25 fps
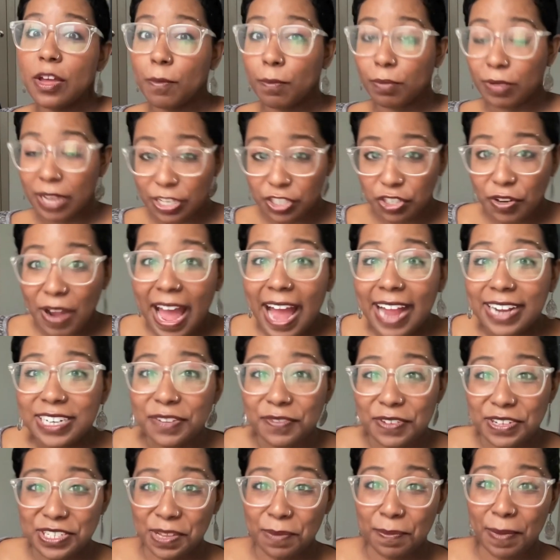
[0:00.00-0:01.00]
Pleasure
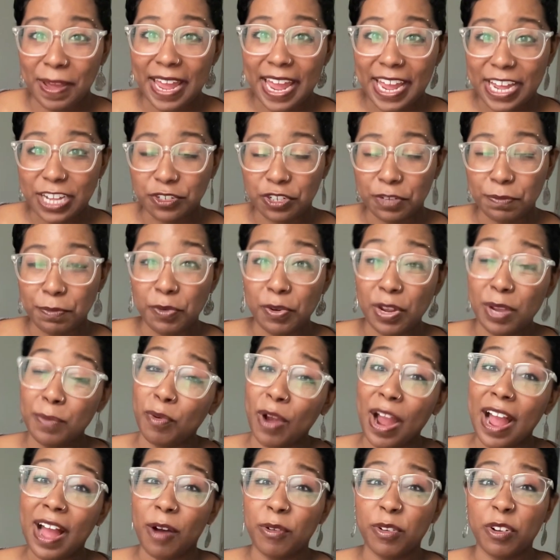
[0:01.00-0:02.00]
Activism by Adrienne
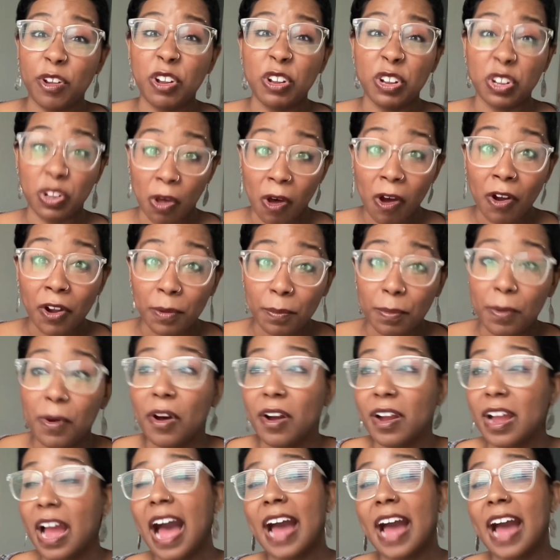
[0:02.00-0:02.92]
Brown, a long book.